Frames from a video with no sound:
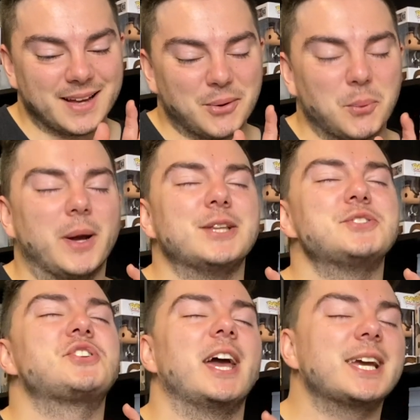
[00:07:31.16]
When
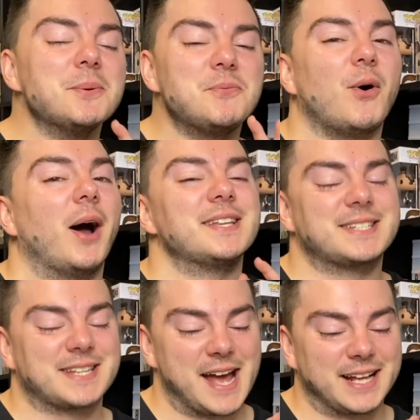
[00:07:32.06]
Jacob
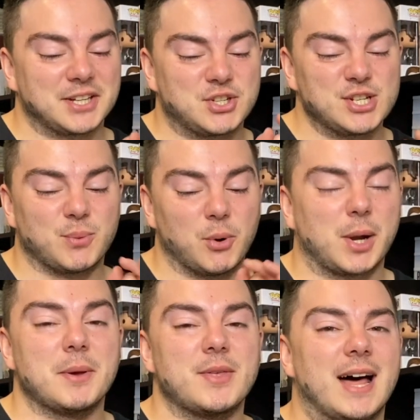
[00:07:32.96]
finds out that she's
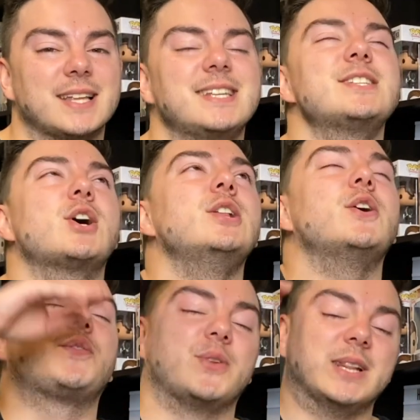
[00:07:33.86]
working with Alice, he's gonna
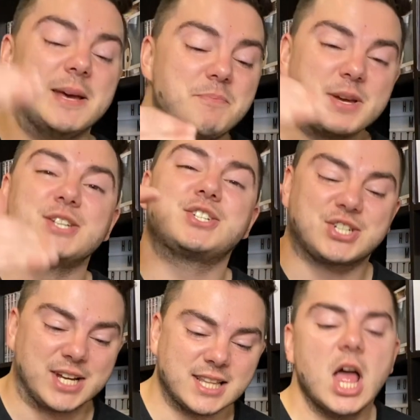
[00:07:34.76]
flip his
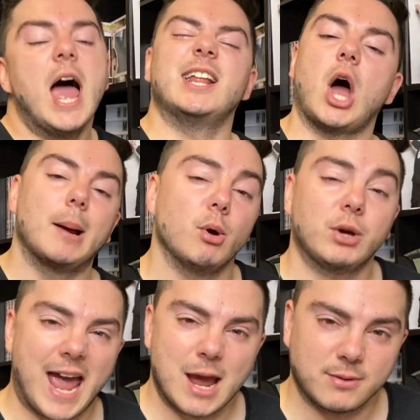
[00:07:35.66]
shit, and I'm
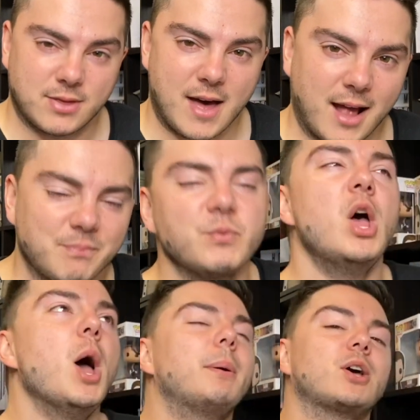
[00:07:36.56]
okay with that.
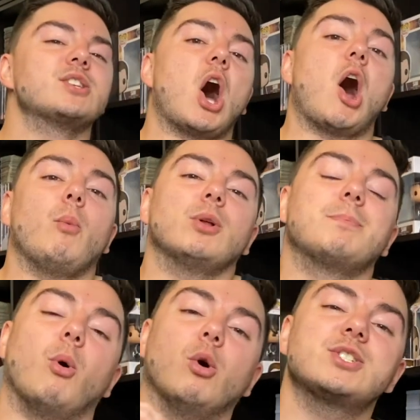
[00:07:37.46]
Because I want
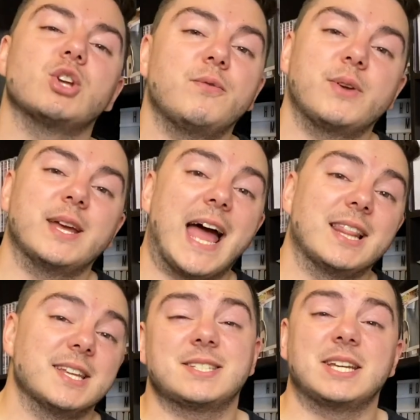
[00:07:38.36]
more Sophie and
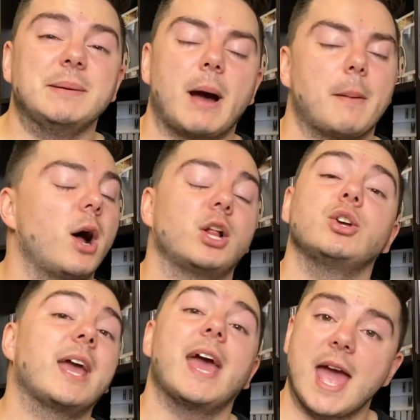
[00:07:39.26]
Alice team up. I
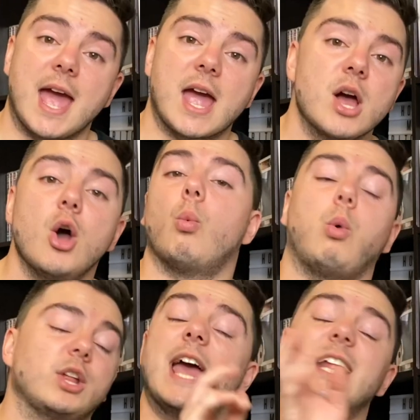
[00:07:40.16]
don't care
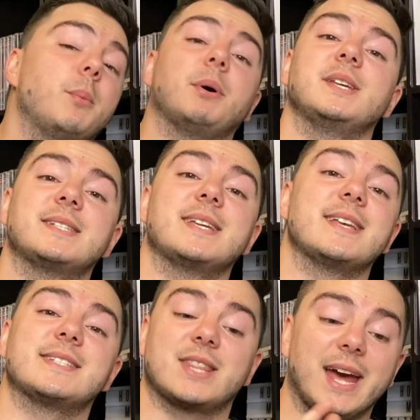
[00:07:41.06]
what anybody
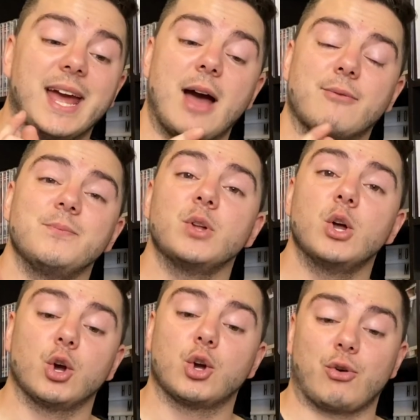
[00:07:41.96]
says. They have
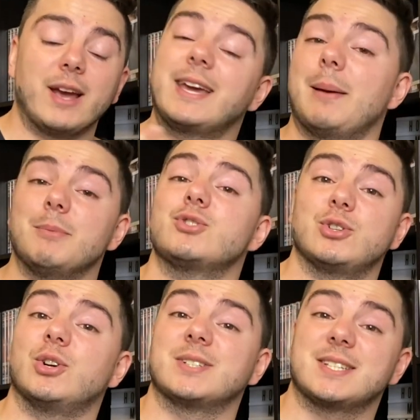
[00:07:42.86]
great
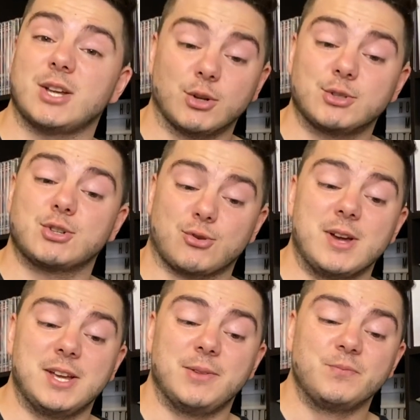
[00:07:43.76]
chemistry on
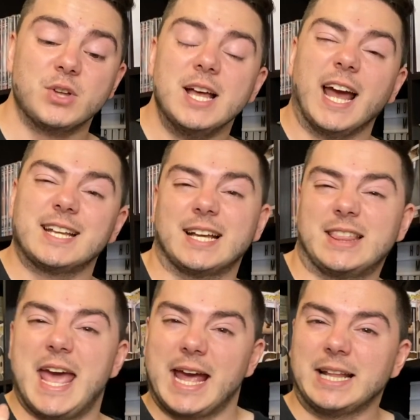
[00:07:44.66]
screen. It's like
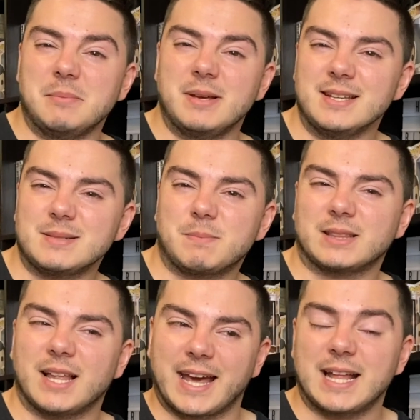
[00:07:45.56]
the enemies,
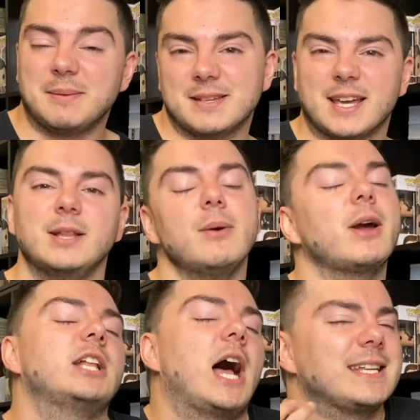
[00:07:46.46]
but like,
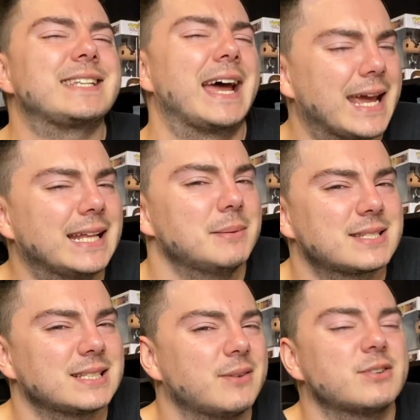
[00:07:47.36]
can I say enemies
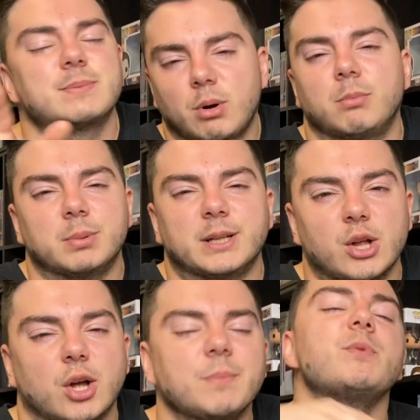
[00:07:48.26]
to lovers? Probably
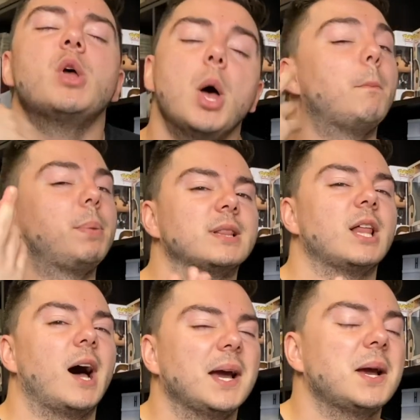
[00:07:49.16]
not. But
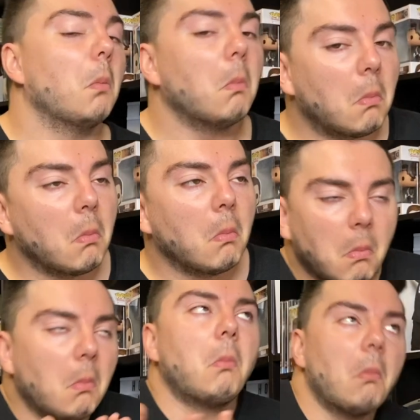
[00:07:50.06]
like,
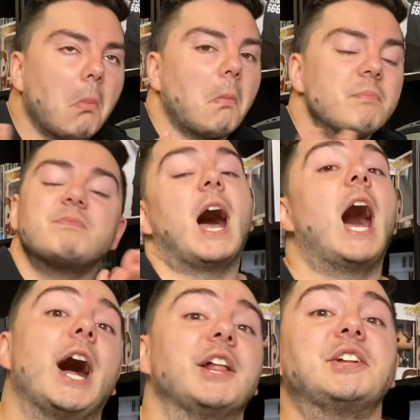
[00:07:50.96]

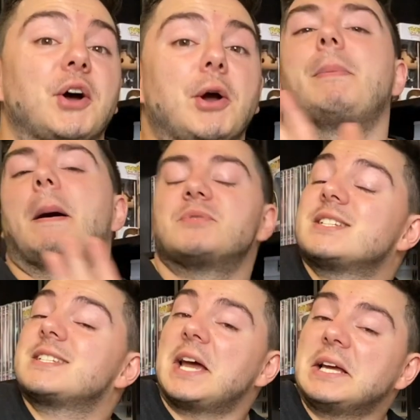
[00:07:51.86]
I don't know, but I'm
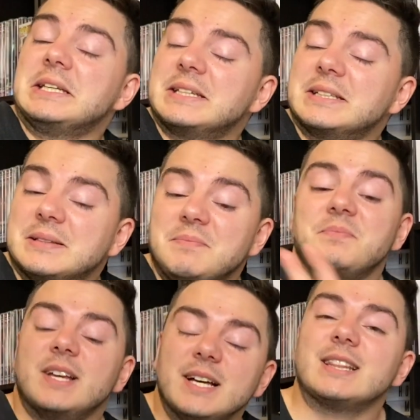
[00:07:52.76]
just saying.
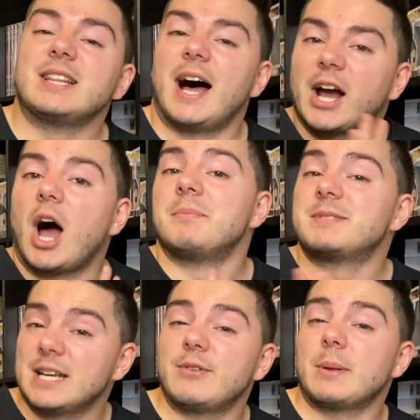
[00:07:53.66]
Like, I'm
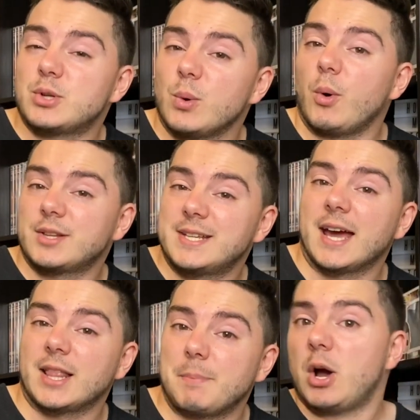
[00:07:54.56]
down for them to work
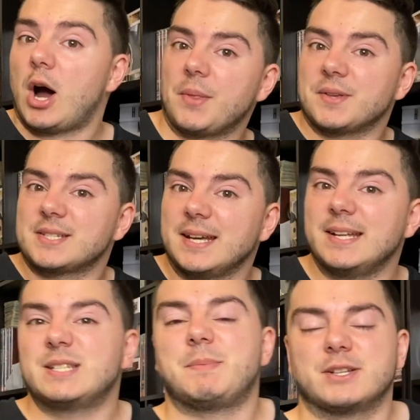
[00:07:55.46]
together behind the
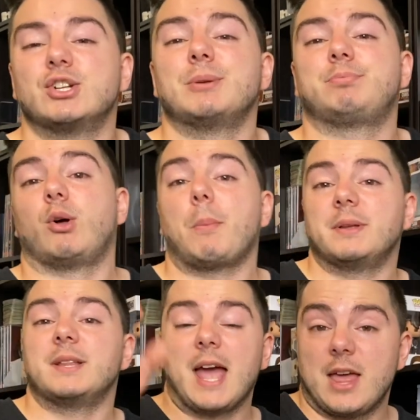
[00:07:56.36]
scenes, but it's gonna blow up
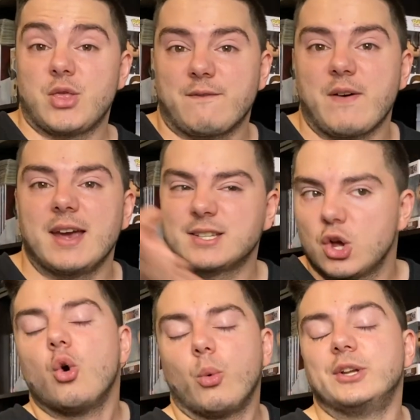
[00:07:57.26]
in their face
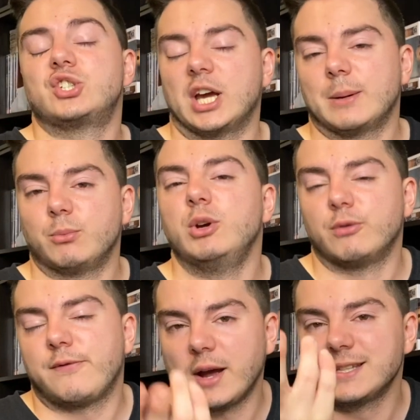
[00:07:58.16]
when Jacob, he'll
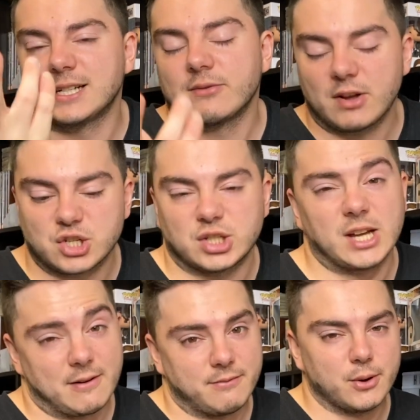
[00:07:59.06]
find out eventually,
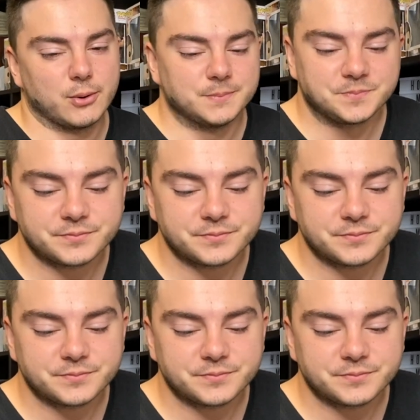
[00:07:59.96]
I feel.